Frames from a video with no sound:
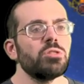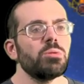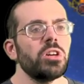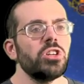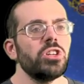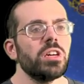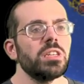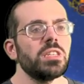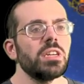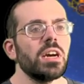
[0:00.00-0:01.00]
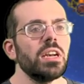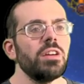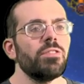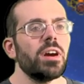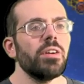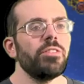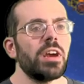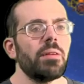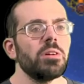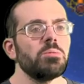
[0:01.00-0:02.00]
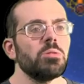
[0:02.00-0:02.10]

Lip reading: which does 95 damage